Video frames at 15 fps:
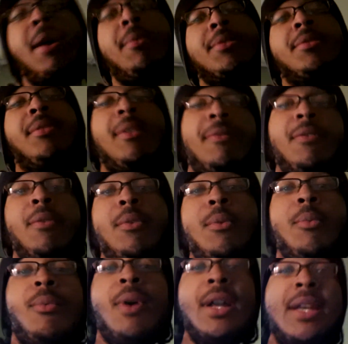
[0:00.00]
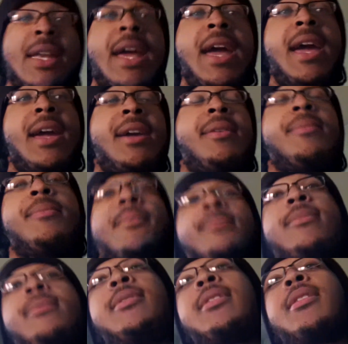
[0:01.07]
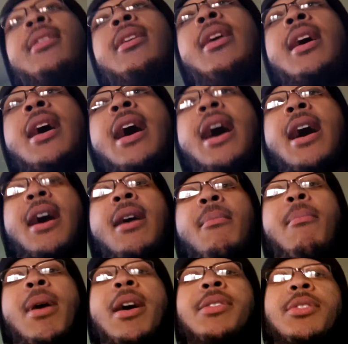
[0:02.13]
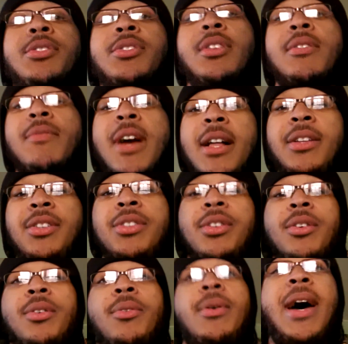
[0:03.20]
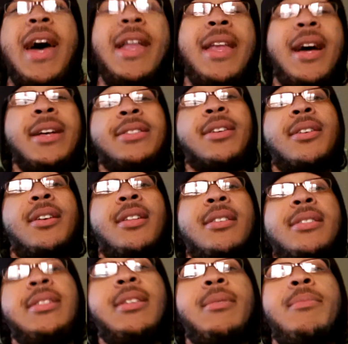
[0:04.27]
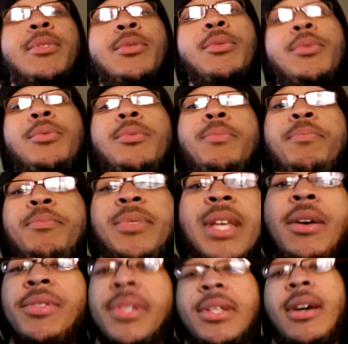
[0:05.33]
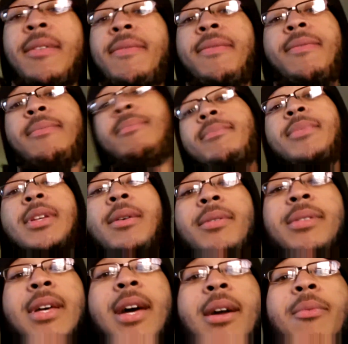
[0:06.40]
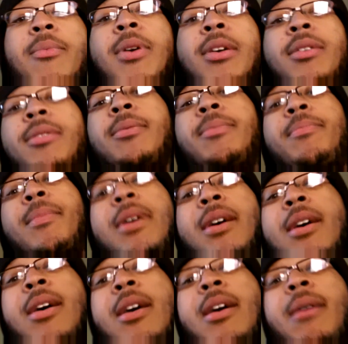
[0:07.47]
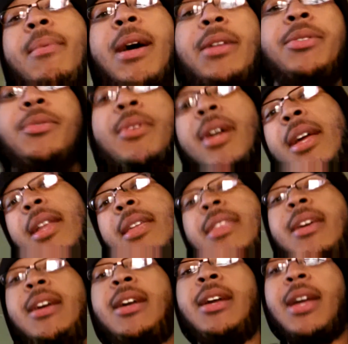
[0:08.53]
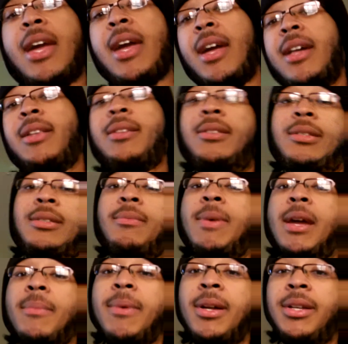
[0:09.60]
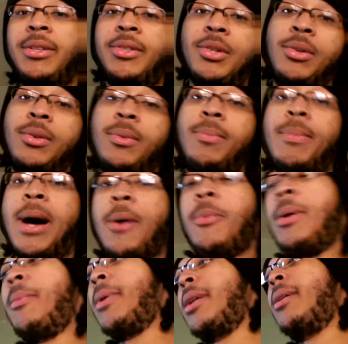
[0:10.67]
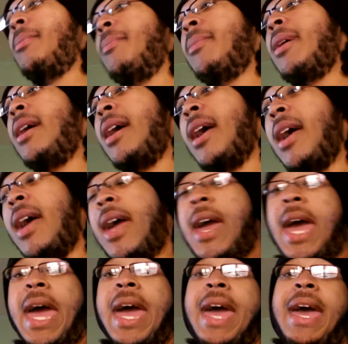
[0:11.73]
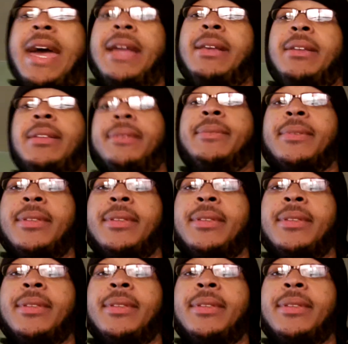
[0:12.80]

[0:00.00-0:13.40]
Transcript: that was only for one day at Monster Truck Rally Show at Nassau Coliseum to sell stuff. So I was like, well, I'm not doing anything and it's to make money, so I went with him. And